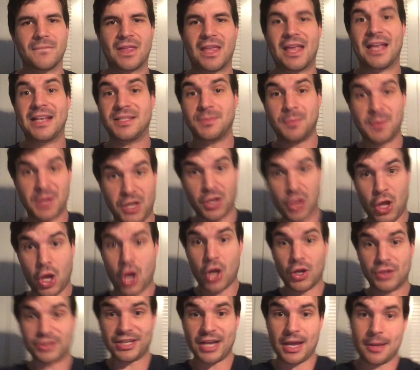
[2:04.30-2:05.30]
It's been a
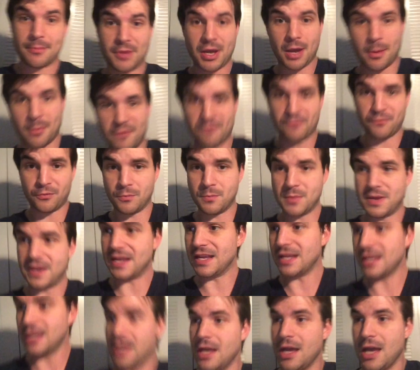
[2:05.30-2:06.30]
long time coming for
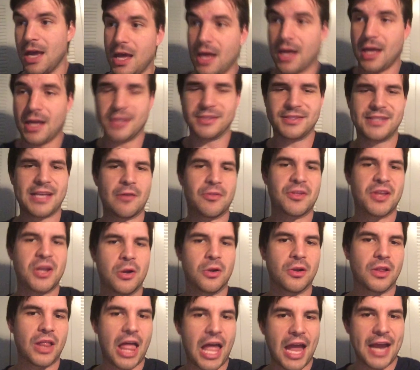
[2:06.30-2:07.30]
me. South
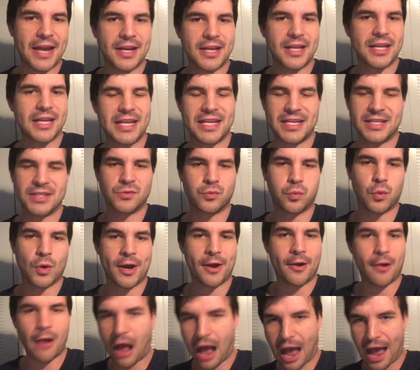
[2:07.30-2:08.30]
Carolina is
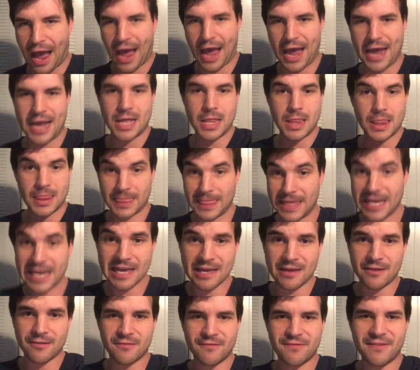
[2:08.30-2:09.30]
where I
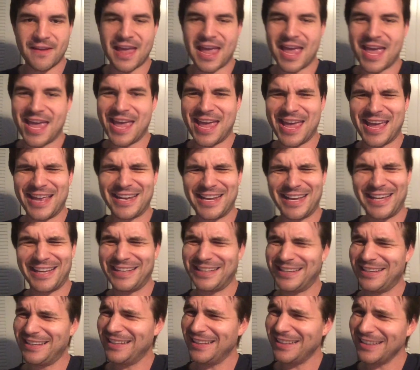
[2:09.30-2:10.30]
live, and
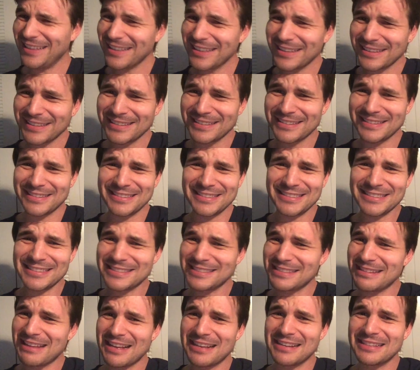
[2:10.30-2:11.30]
yeah,
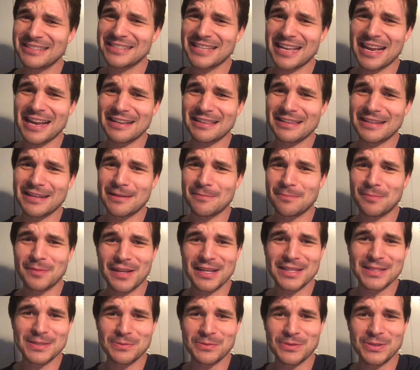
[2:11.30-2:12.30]
it's not exactly a
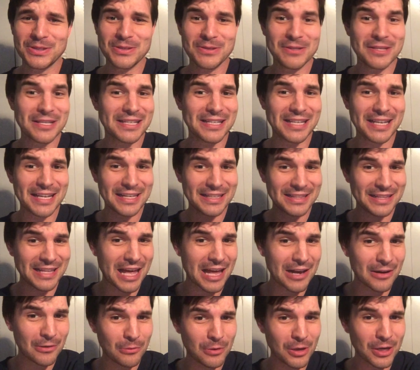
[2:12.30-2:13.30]
place where you can get a
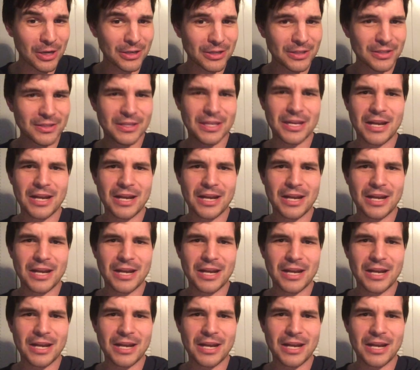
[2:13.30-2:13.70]
lot of work,